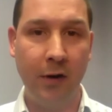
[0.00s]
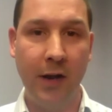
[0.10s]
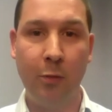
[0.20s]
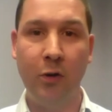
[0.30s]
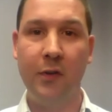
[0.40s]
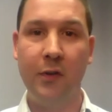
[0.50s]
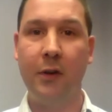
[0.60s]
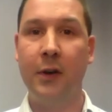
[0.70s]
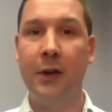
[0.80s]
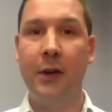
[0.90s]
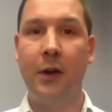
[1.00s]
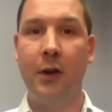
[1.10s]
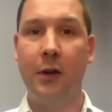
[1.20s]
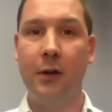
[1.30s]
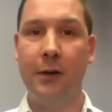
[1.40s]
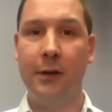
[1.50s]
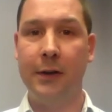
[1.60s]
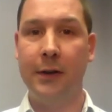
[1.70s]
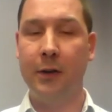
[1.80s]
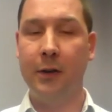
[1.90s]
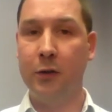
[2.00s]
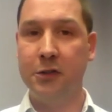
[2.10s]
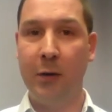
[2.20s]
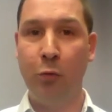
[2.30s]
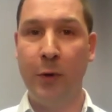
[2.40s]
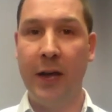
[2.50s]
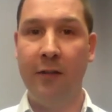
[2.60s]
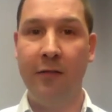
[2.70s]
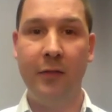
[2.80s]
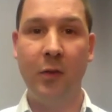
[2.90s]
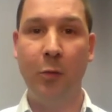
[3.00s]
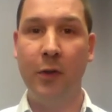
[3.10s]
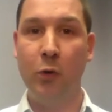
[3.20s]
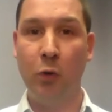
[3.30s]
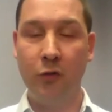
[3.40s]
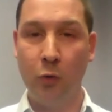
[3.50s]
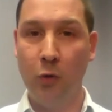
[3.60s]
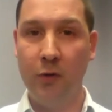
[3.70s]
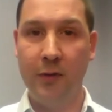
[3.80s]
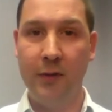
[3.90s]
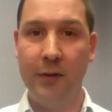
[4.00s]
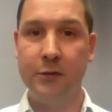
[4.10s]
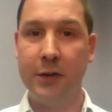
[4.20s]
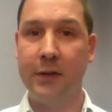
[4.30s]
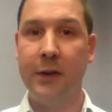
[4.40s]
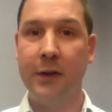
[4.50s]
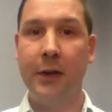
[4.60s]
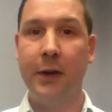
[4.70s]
Our neighborhoods are in good shape. We have some of the newer schools in the district.